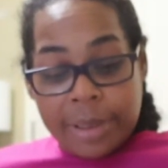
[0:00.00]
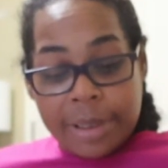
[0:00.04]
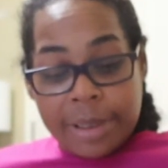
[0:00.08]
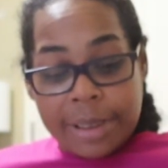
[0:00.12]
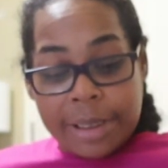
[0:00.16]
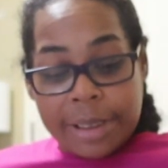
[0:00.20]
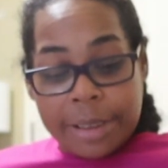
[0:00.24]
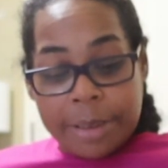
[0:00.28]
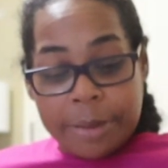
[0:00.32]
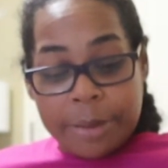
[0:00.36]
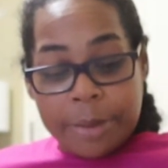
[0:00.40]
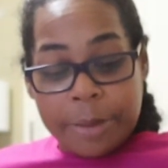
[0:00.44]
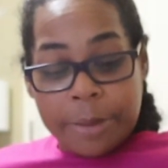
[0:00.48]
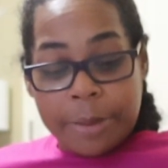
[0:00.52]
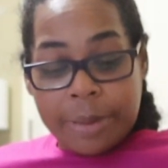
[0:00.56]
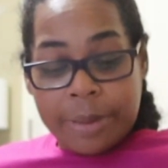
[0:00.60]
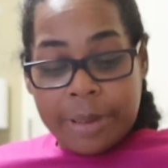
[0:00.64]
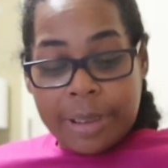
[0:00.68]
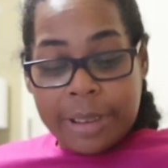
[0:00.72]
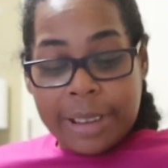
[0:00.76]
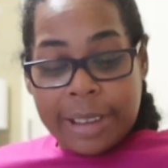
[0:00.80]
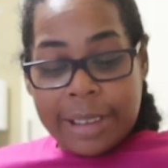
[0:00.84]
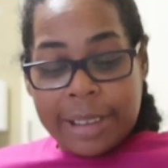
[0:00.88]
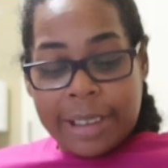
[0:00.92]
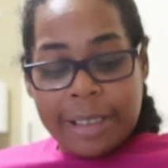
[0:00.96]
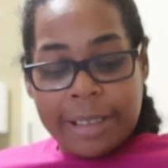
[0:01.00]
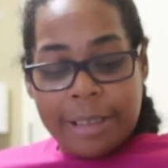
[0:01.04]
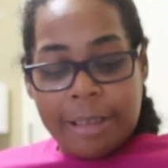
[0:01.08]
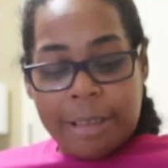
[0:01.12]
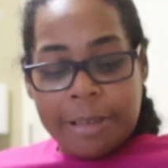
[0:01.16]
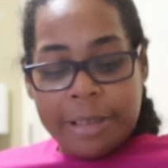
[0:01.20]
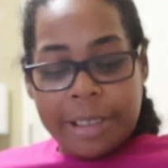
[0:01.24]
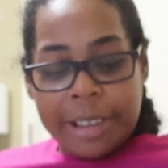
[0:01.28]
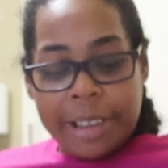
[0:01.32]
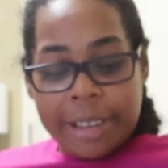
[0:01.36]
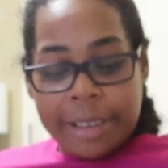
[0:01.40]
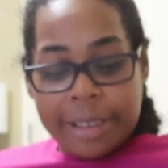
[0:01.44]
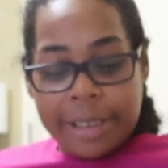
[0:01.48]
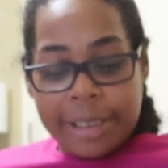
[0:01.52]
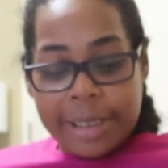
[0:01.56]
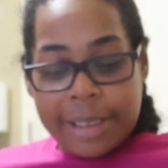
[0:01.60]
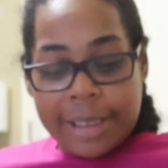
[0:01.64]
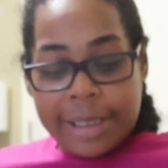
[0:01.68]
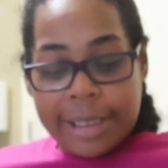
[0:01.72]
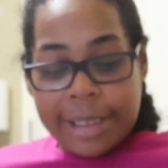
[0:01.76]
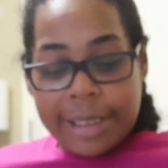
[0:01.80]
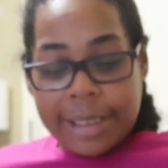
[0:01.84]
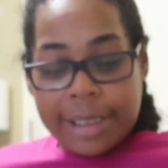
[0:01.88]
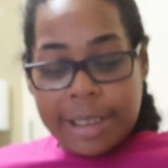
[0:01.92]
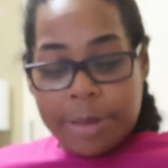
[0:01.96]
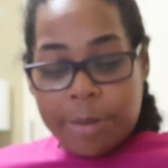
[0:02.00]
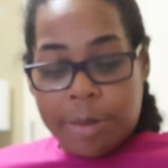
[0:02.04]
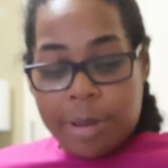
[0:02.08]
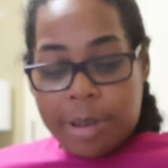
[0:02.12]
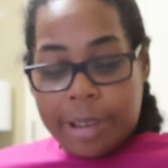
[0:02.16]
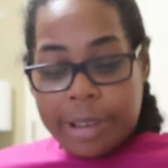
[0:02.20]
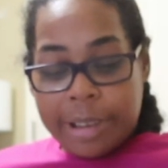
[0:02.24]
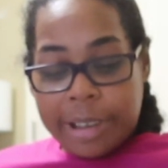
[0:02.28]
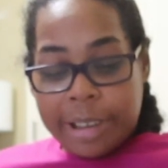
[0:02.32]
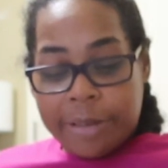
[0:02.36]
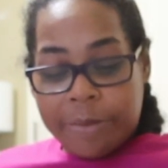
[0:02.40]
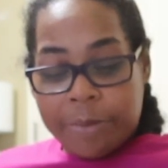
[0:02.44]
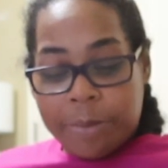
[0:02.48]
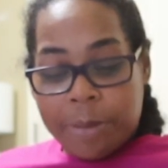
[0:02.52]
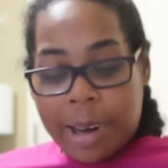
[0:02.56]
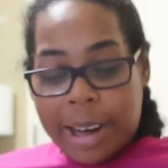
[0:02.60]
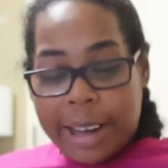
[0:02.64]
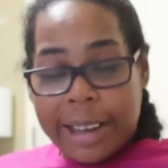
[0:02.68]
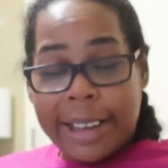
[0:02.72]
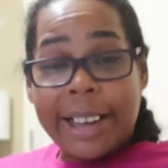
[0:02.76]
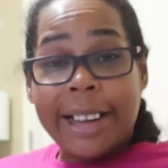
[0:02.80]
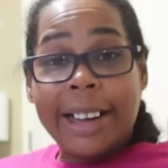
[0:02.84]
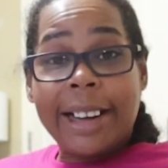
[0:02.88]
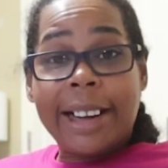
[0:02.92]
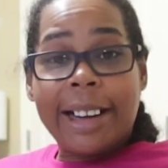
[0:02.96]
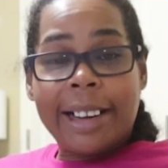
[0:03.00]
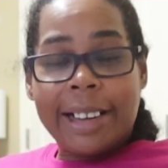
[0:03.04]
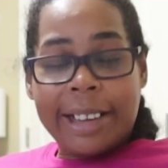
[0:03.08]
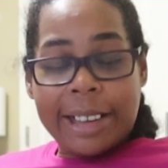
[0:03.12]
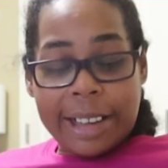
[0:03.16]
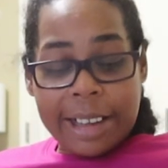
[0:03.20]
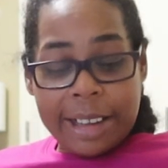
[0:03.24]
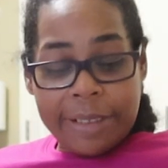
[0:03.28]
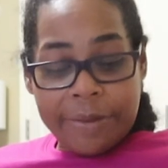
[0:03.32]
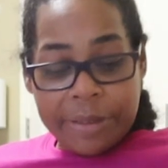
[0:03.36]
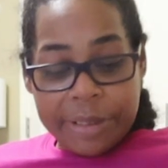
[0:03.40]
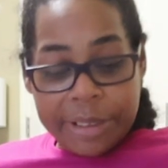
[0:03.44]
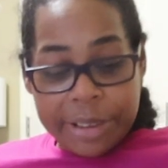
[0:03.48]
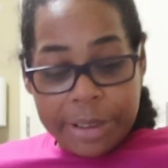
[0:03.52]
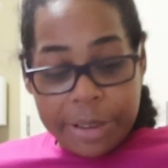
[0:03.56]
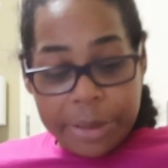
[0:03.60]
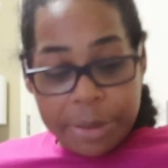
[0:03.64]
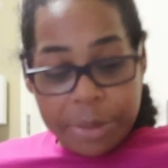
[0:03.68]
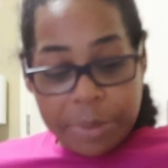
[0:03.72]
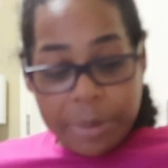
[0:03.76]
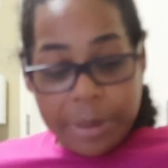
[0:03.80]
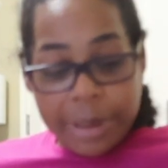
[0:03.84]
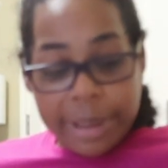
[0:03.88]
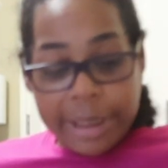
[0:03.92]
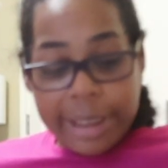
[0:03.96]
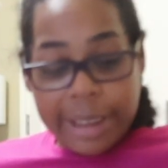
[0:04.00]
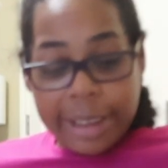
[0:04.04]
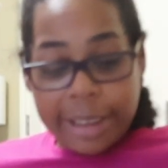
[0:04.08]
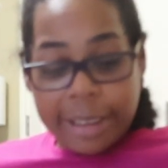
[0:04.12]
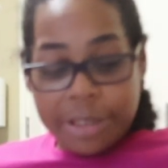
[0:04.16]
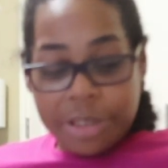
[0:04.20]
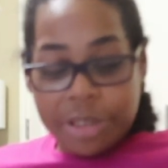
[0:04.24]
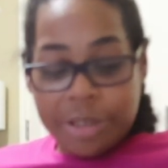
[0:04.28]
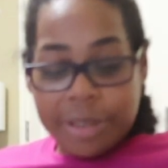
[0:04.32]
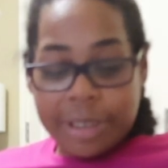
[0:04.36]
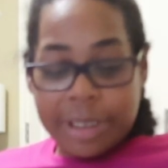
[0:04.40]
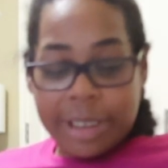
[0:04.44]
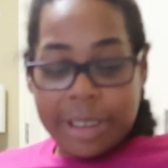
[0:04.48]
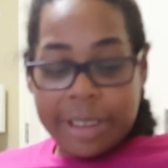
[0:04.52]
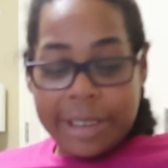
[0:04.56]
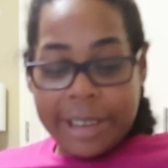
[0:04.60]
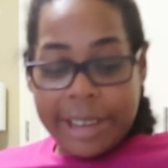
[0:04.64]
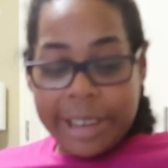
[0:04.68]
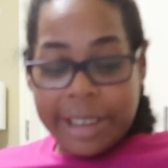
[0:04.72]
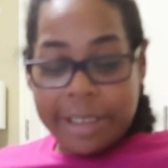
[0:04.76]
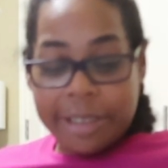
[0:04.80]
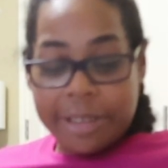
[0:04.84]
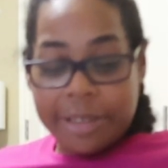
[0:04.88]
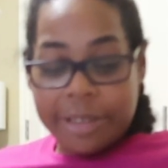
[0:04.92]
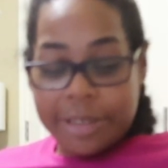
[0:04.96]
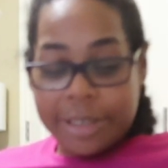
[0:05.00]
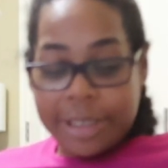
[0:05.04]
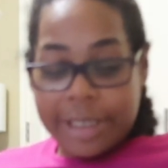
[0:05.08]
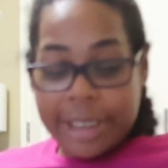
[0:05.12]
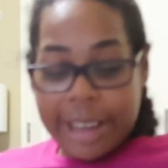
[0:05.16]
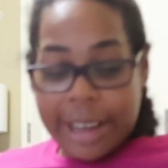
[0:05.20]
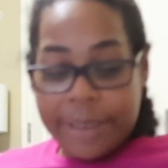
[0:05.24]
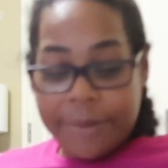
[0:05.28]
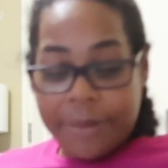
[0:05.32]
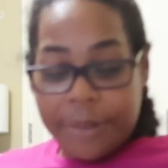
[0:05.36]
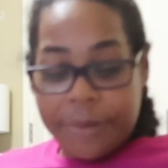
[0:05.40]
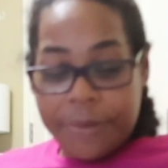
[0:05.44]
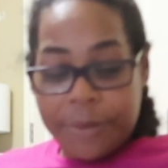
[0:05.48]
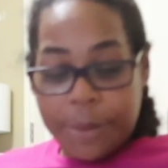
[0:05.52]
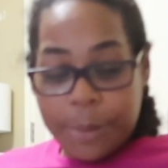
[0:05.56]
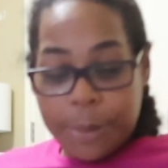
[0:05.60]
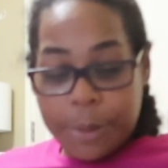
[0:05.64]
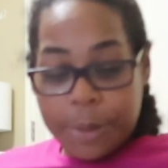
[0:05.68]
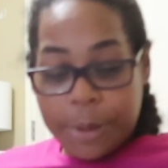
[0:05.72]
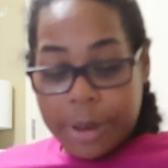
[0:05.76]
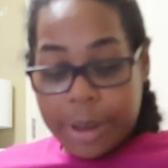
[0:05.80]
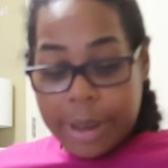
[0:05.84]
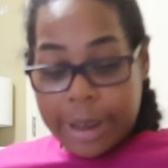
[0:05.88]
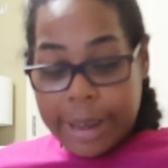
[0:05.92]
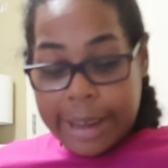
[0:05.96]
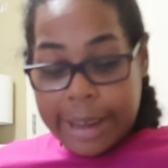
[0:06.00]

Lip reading: So on here it says the quality of writing I gave a 3, the strength of characters I gave a 4,